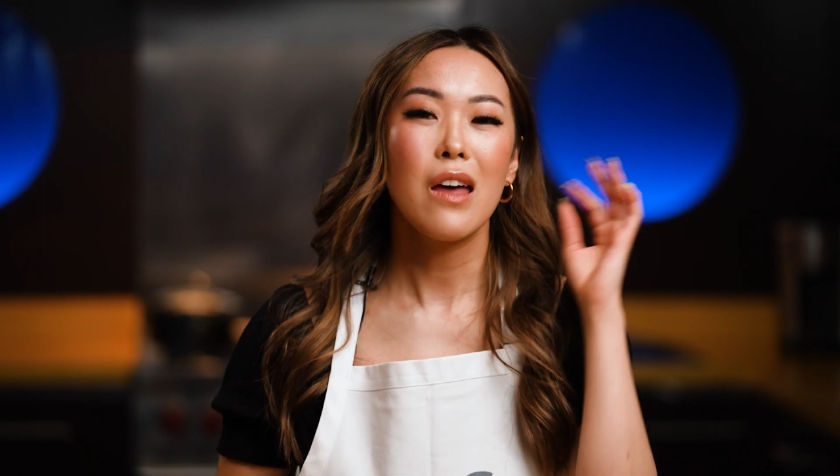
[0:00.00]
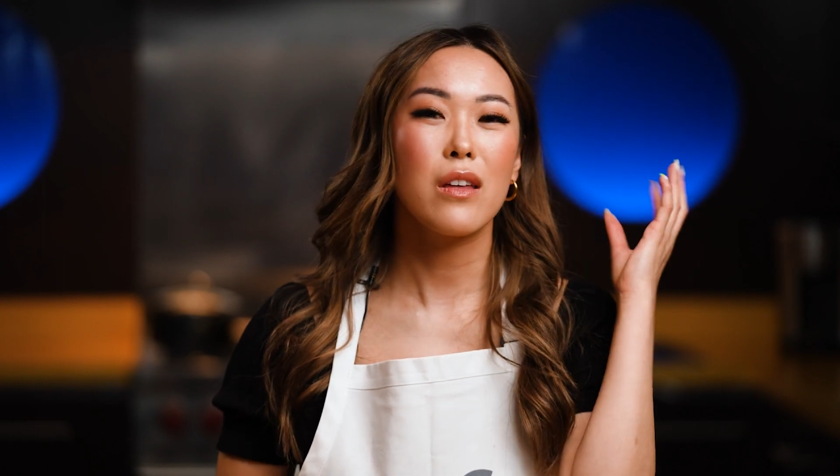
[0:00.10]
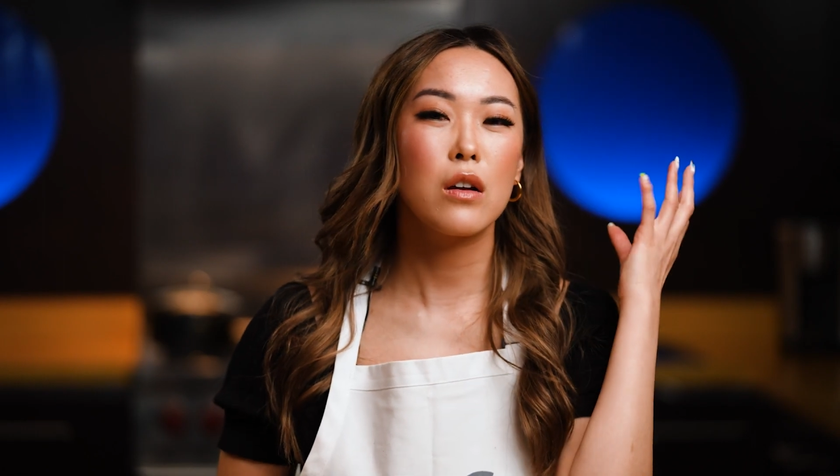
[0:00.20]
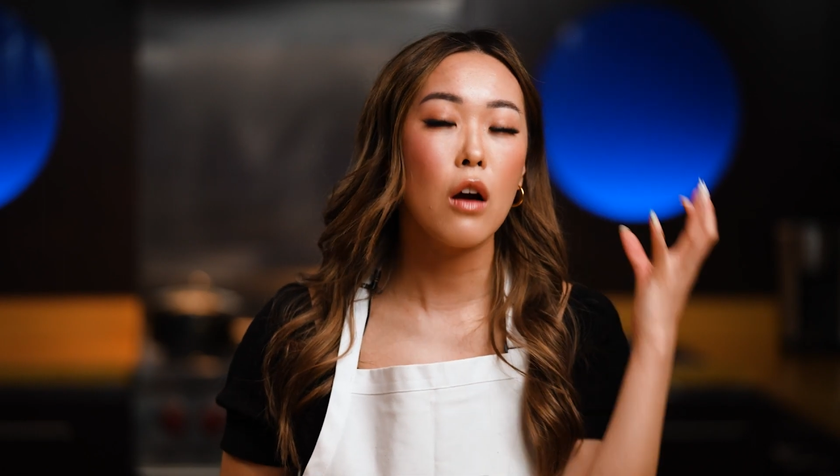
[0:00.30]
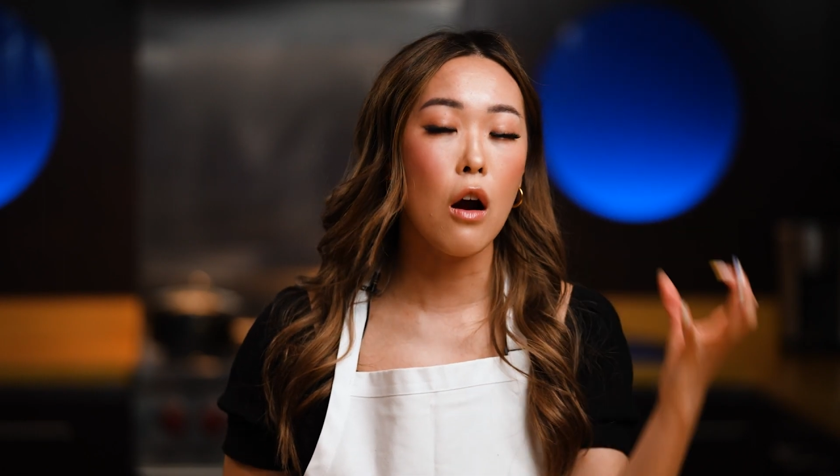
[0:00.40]
The
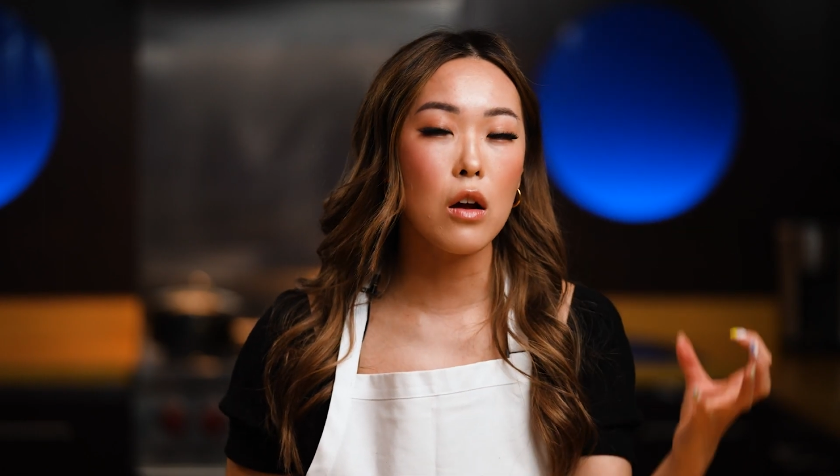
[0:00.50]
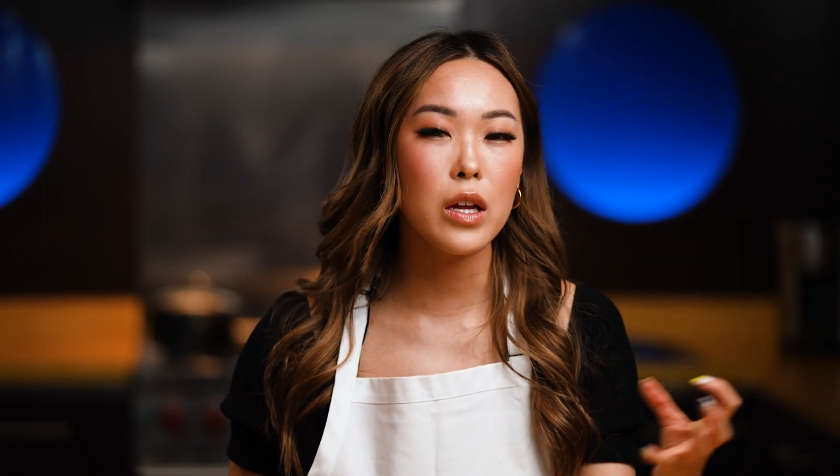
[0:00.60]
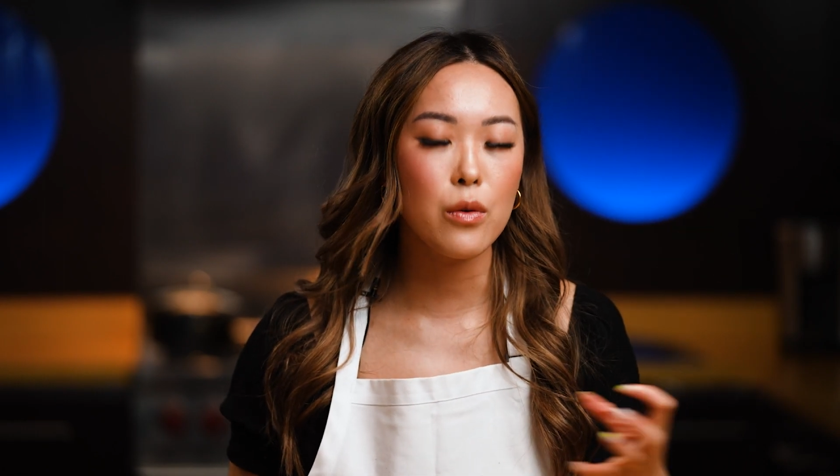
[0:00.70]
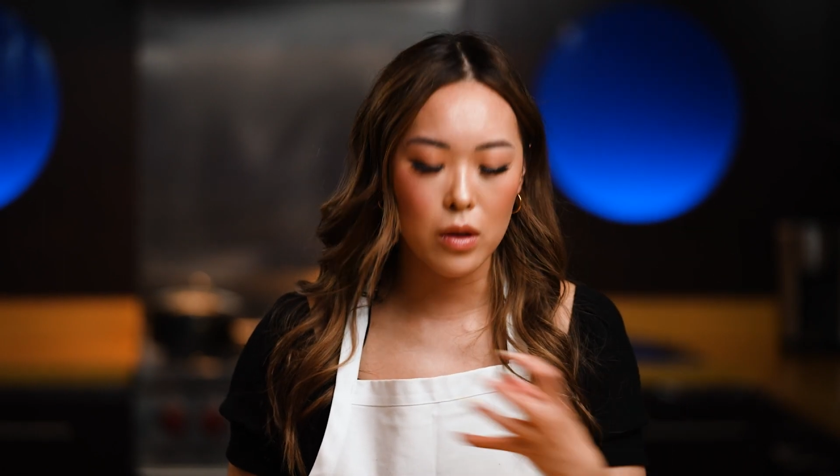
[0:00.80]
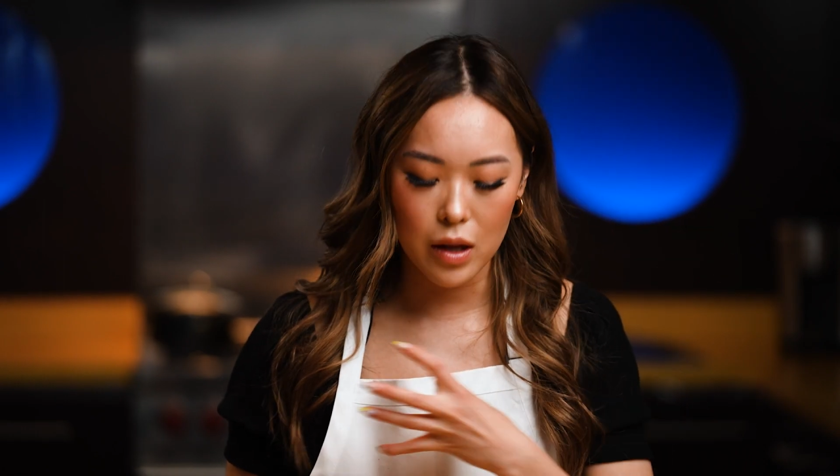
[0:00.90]

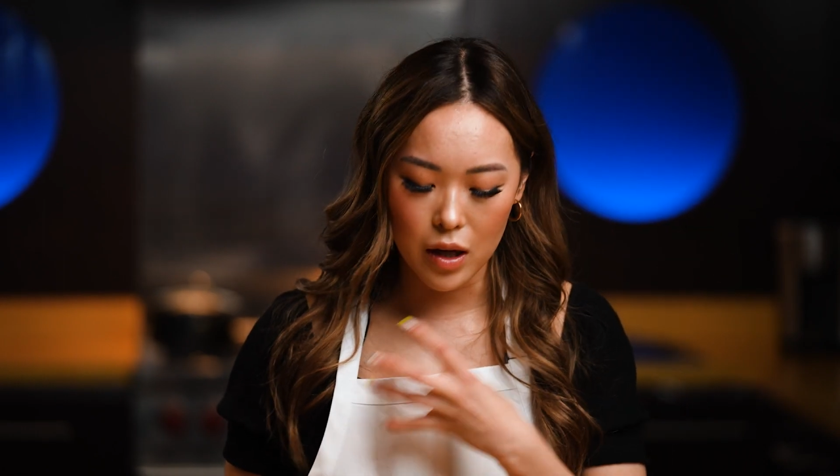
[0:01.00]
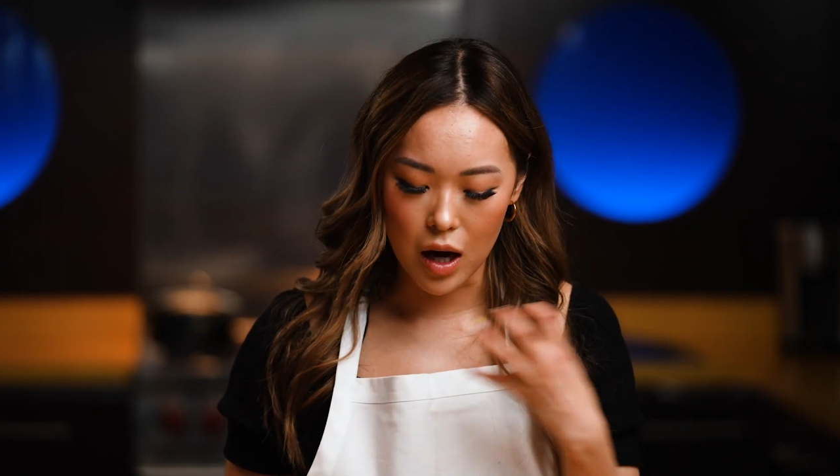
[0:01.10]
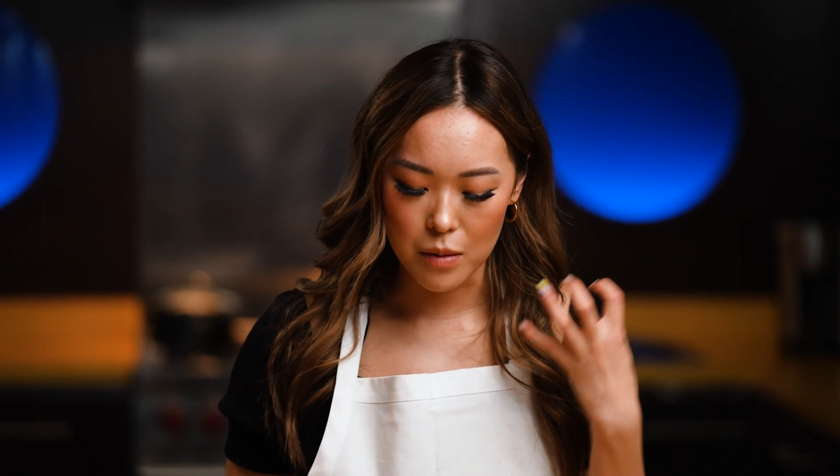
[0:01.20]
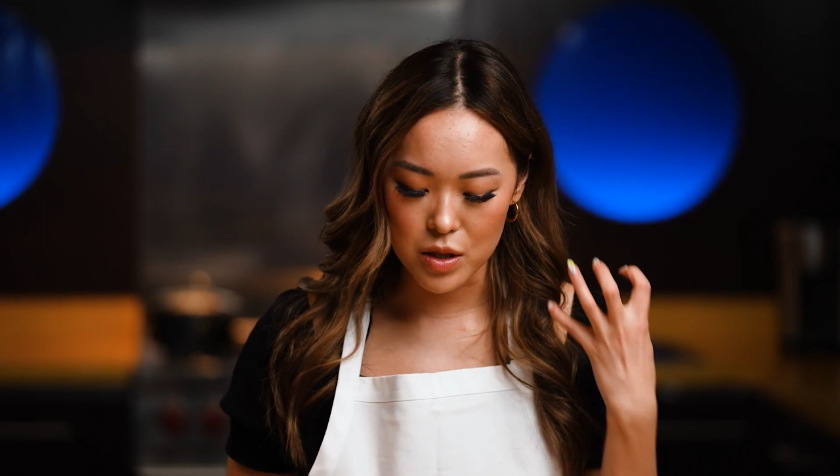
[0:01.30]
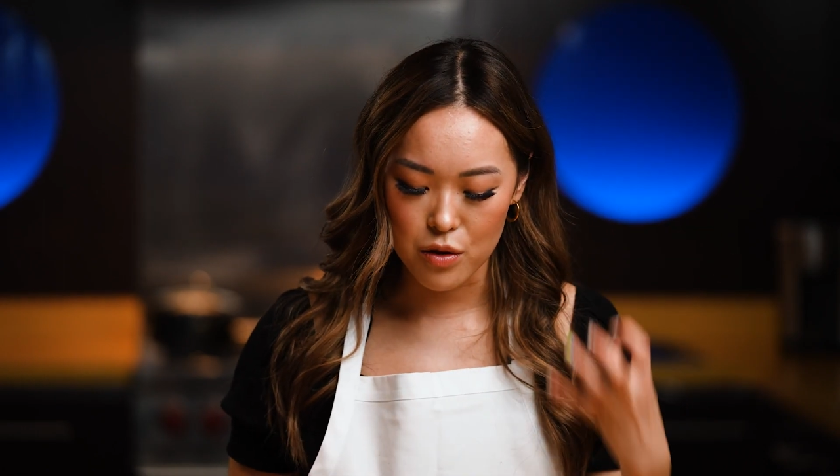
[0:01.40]
garlic really
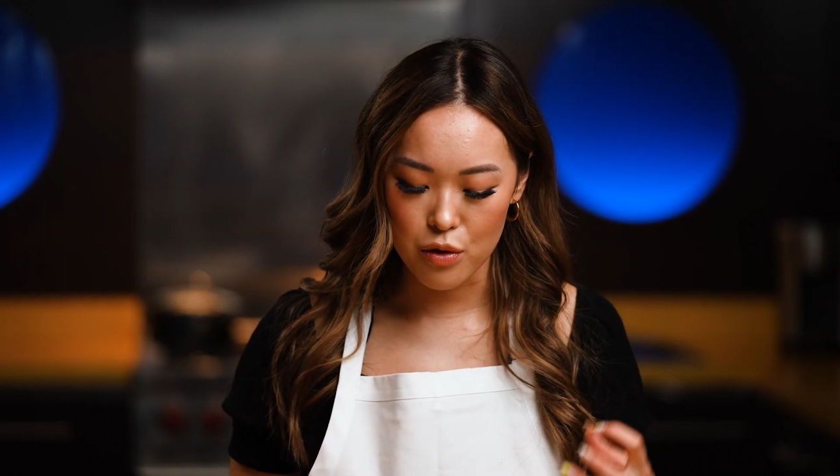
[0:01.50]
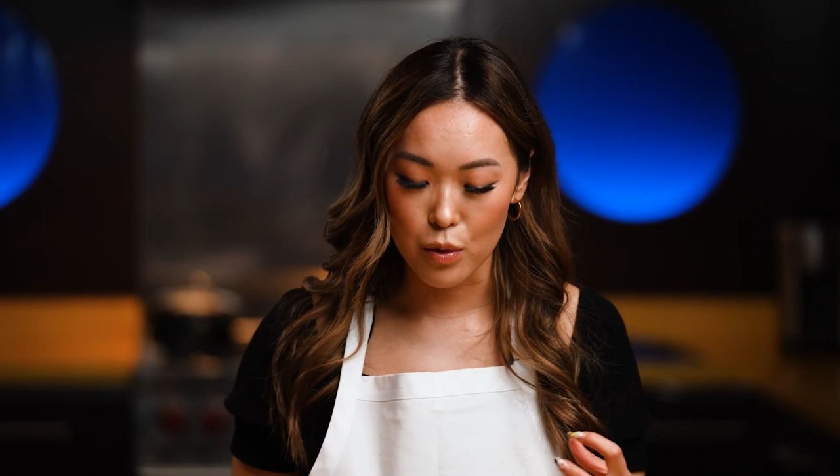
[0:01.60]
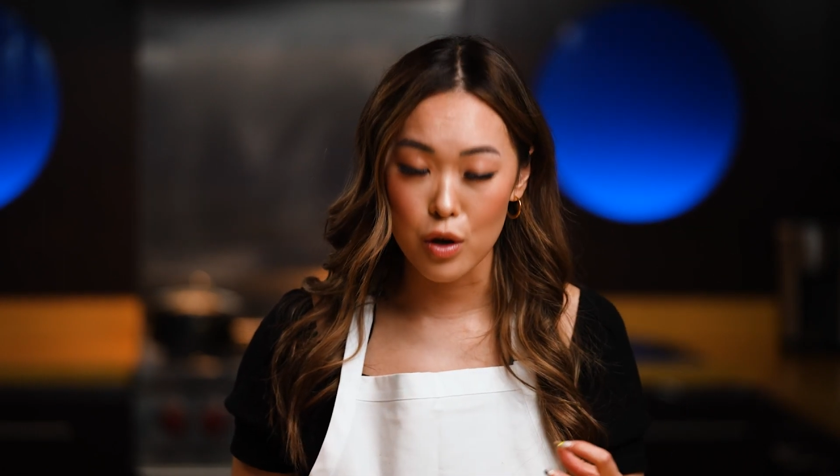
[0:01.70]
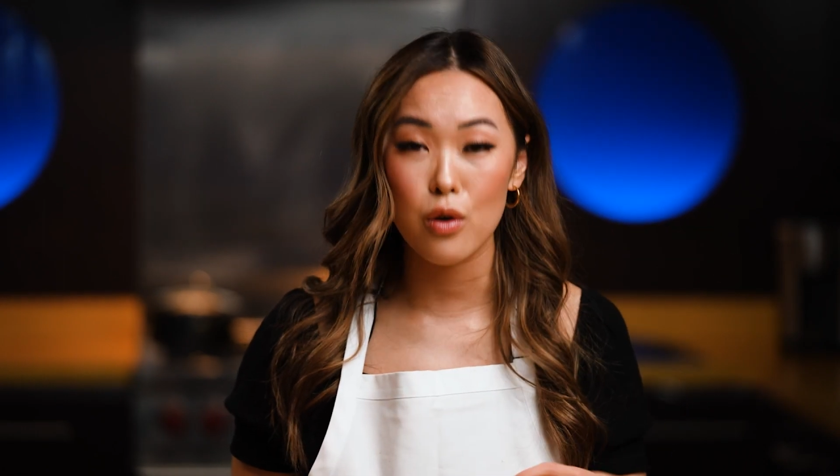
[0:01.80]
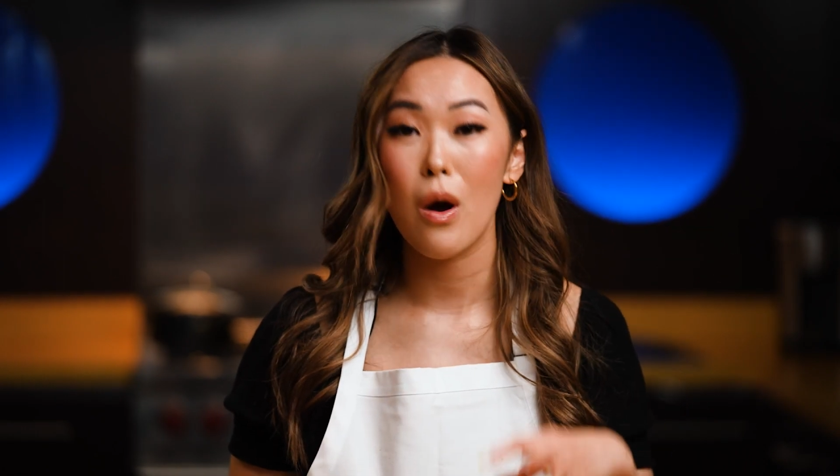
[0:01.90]
comes
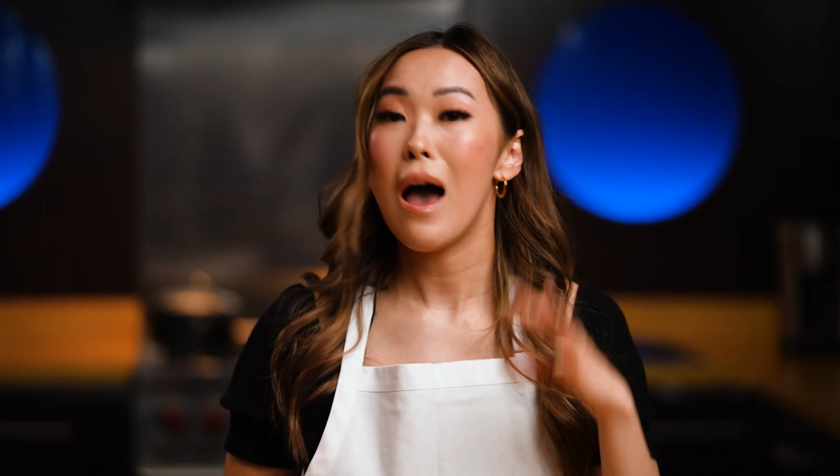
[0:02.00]
through.